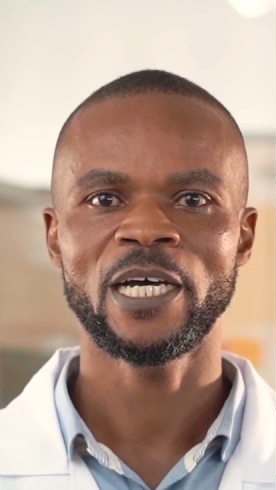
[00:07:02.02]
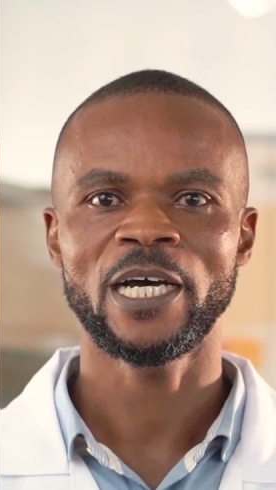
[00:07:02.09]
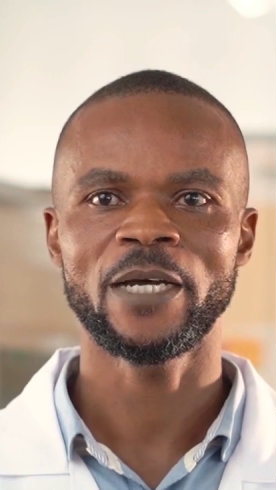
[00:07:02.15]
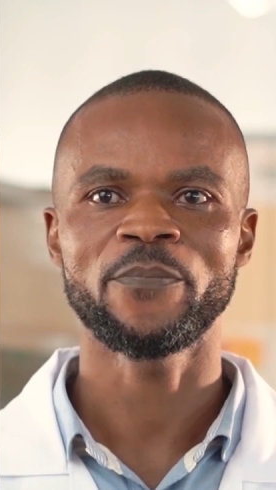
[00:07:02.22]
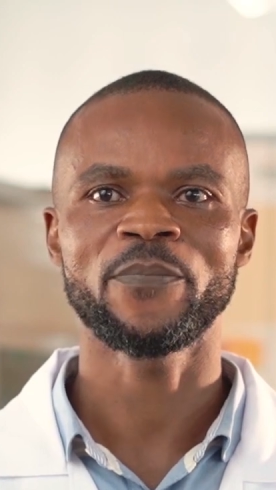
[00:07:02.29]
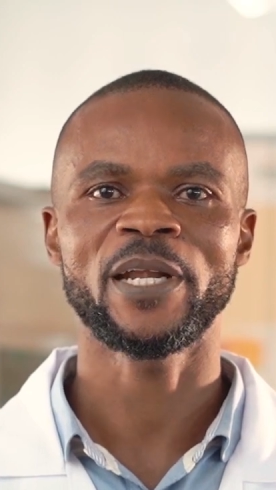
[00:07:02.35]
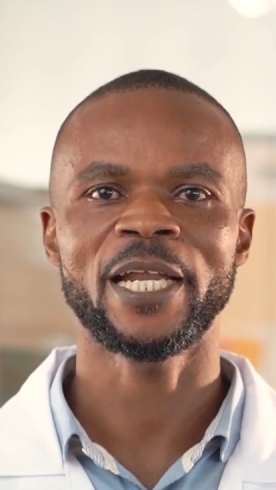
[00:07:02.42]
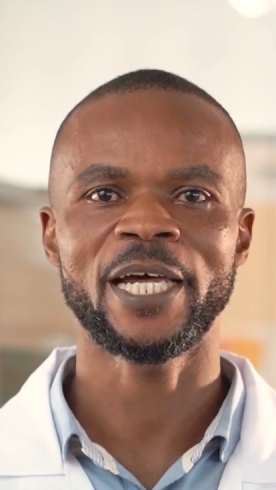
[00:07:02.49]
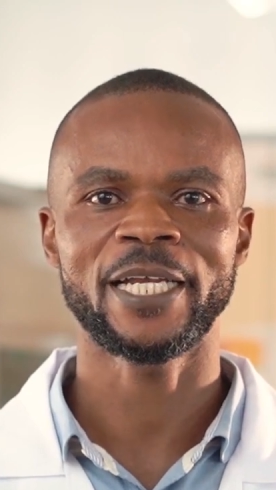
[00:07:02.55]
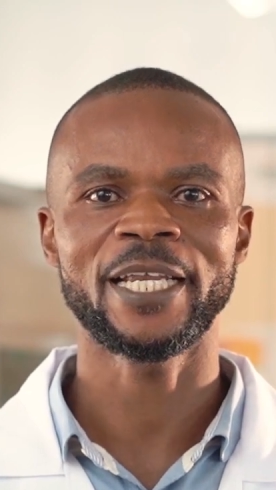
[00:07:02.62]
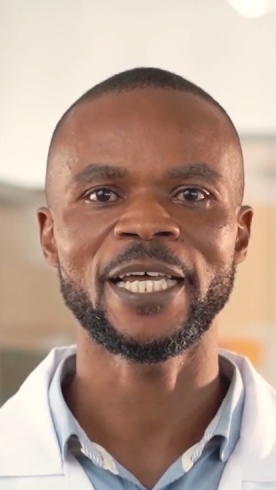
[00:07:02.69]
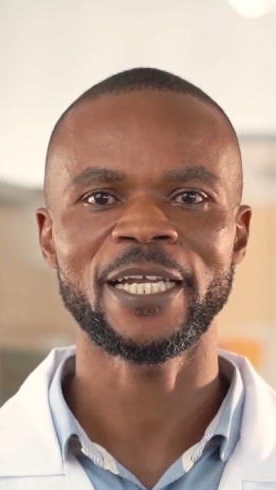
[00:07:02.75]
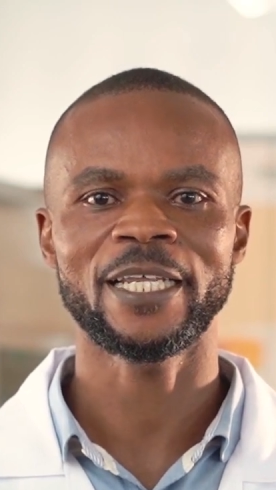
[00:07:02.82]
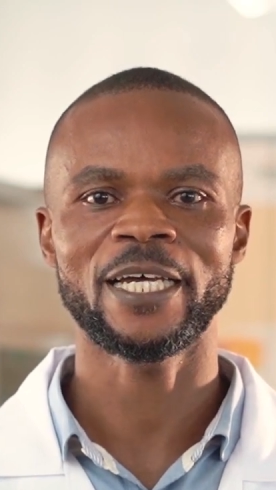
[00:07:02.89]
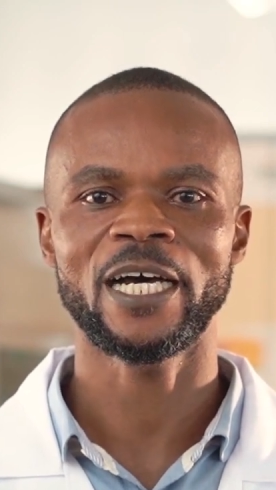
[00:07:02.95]
I
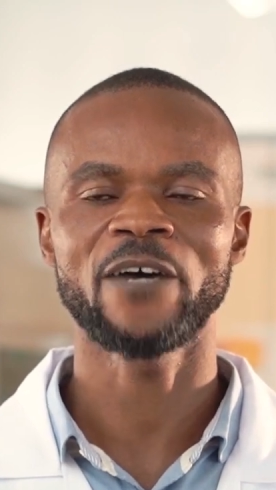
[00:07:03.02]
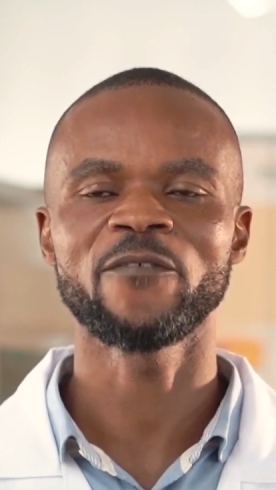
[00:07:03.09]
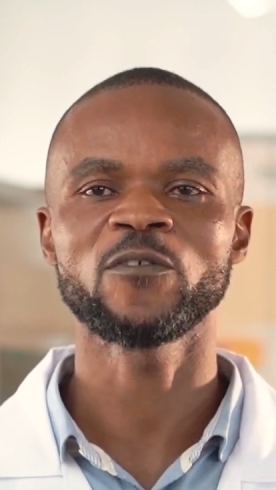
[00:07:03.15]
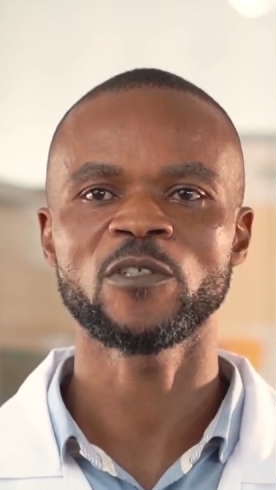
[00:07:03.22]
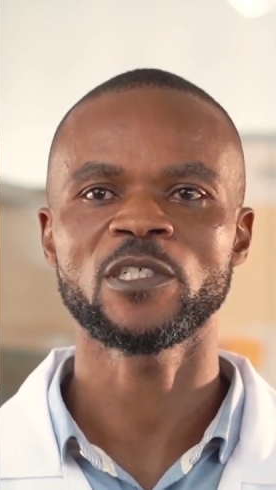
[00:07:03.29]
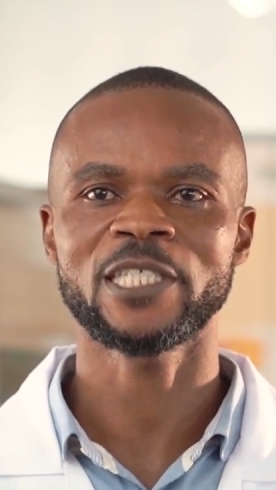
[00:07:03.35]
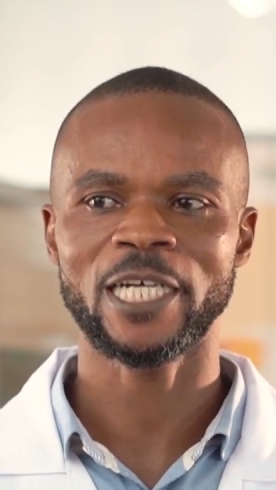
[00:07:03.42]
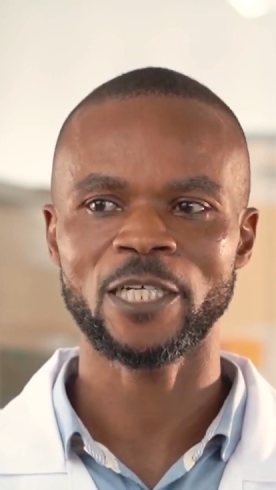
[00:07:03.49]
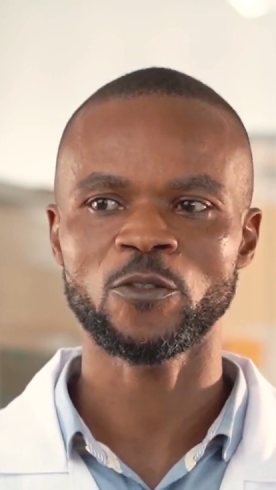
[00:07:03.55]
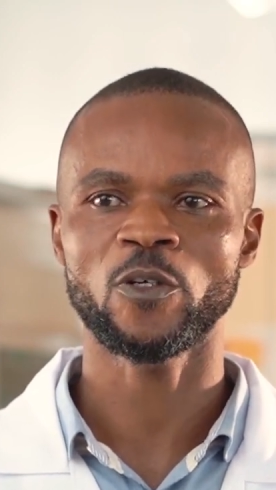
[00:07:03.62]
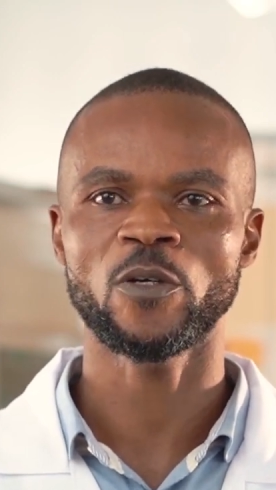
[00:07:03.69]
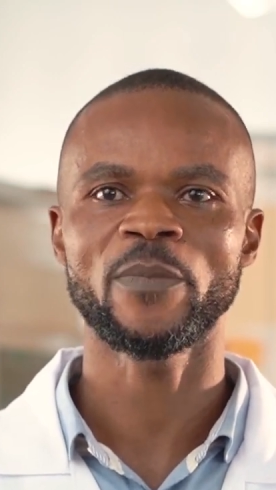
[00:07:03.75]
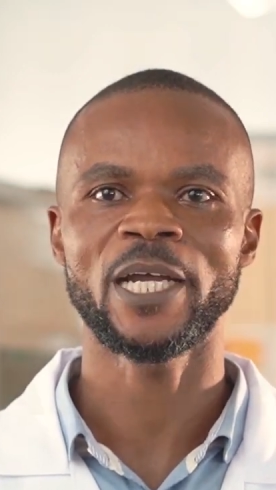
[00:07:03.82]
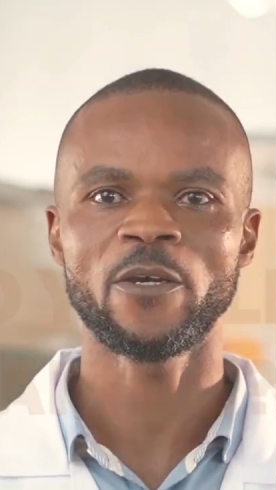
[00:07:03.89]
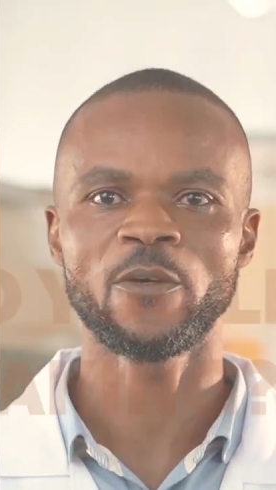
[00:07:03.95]
planned that I have to start
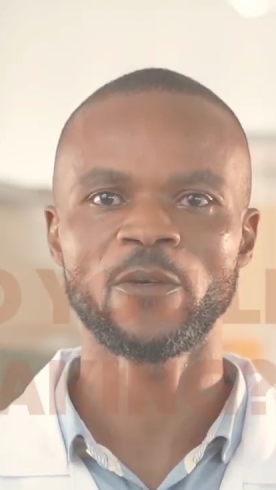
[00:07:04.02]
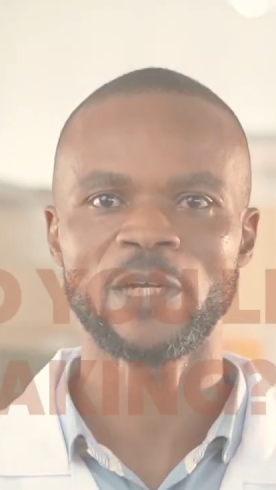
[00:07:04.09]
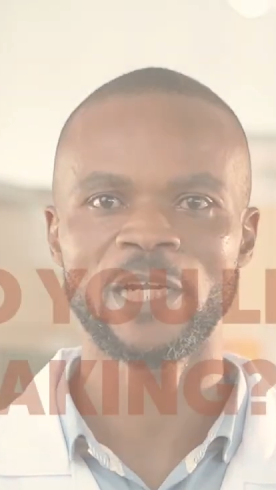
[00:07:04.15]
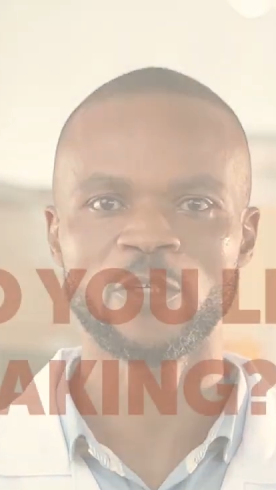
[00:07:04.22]
on my own